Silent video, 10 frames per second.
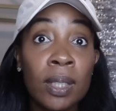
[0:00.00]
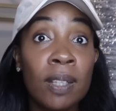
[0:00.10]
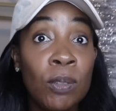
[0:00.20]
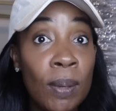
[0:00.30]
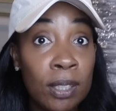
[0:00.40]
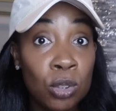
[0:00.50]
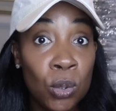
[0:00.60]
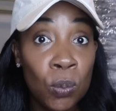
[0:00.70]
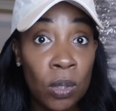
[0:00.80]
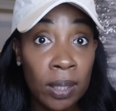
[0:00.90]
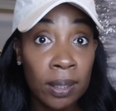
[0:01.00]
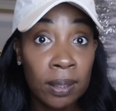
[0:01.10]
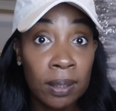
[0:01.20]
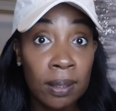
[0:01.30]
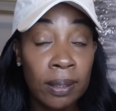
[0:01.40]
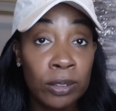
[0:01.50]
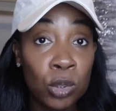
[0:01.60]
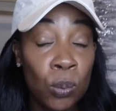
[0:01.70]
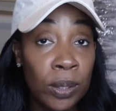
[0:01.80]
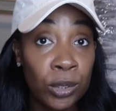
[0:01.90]
If you had a 2-1 in
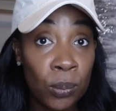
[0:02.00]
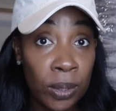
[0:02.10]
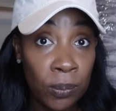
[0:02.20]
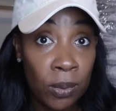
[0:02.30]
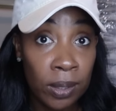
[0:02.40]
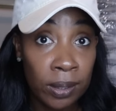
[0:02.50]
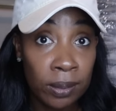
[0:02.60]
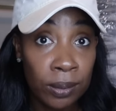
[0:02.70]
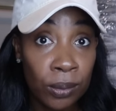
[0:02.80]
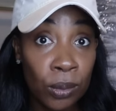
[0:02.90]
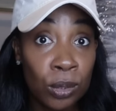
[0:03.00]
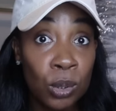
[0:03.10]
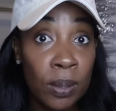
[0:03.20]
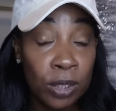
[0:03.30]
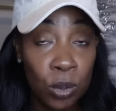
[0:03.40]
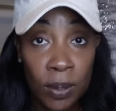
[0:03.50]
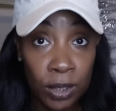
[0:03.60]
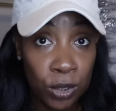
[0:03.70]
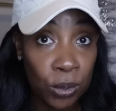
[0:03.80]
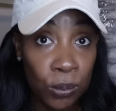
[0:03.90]
2021,
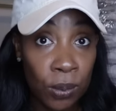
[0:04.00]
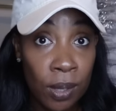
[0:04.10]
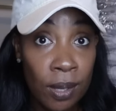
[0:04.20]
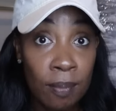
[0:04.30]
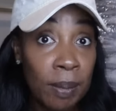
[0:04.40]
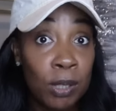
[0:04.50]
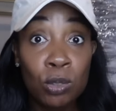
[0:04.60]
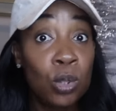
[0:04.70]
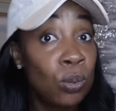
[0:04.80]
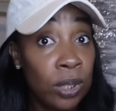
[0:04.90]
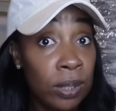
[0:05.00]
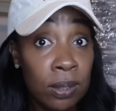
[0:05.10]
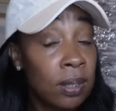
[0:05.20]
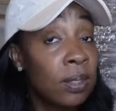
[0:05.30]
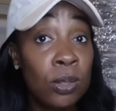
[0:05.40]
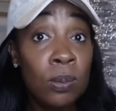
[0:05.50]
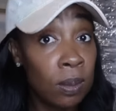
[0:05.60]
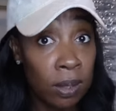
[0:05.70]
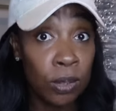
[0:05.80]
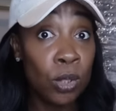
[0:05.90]
2022, maybe your 2 years,
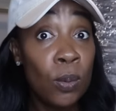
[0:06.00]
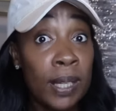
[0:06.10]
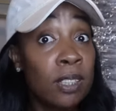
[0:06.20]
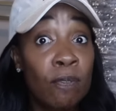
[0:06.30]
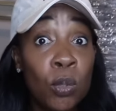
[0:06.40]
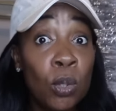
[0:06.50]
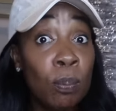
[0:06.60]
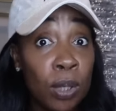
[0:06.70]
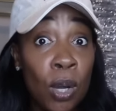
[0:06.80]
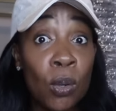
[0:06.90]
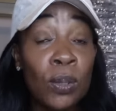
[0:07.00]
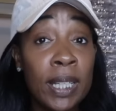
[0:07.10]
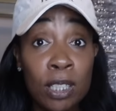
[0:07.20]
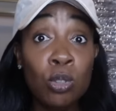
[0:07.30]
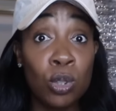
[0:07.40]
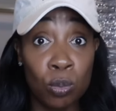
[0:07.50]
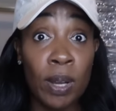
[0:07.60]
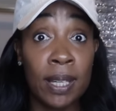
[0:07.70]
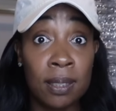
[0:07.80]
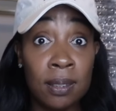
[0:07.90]
you at the full blown interest
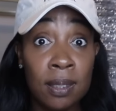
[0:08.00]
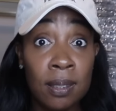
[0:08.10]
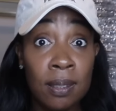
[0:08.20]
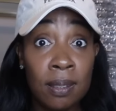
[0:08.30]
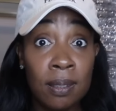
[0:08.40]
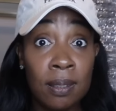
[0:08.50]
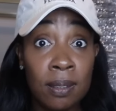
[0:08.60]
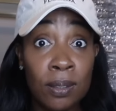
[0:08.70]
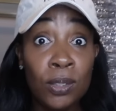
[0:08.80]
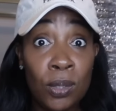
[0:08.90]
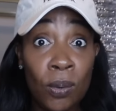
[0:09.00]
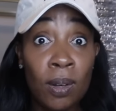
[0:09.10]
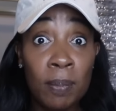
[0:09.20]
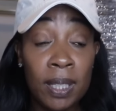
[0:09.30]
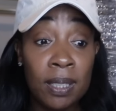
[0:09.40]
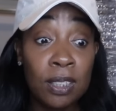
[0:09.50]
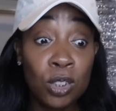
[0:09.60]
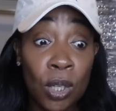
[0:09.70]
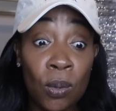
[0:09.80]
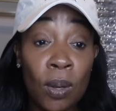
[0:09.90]
rate. You know what I mean?
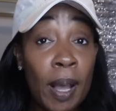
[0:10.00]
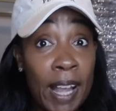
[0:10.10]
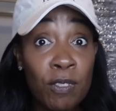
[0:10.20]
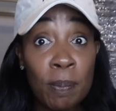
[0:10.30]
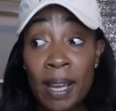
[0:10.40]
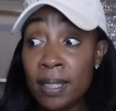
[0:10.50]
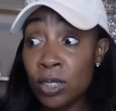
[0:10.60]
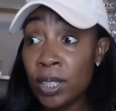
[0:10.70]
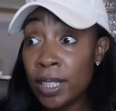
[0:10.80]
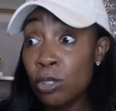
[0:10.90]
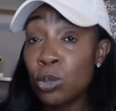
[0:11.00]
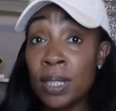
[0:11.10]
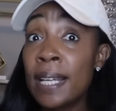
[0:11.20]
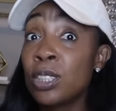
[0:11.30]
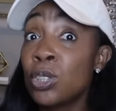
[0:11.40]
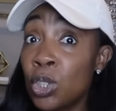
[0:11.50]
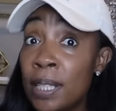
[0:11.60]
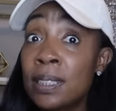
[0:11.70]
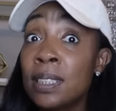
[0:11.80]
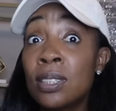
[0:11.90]
So everybody's interest has
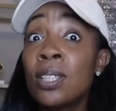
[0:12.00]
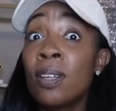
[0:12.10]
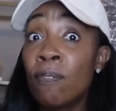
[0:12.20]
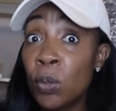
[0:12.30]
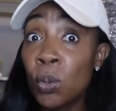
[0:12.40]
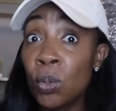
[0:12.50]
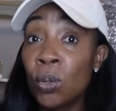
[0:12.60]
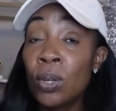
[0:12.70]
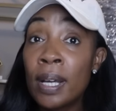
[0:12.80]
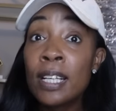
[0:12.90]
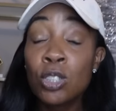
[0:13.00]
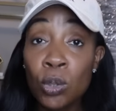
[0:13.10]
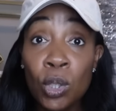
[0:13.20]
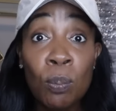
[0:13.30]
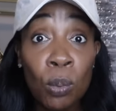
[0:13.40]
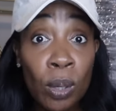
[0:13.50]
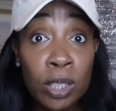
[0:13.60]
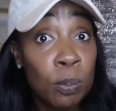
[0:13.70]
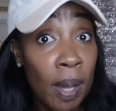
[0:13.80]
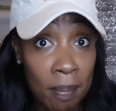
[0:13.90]
adjusted to the full, so your
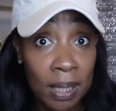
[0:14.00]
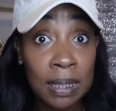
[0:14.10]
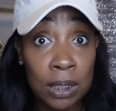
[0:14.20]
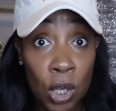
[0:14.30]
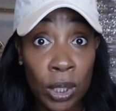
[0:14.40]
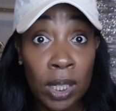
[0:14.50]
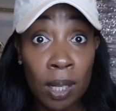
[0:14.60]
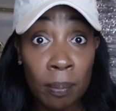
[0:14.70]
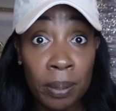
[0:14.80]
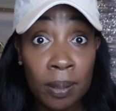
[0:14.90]
mortgage payment has gone up.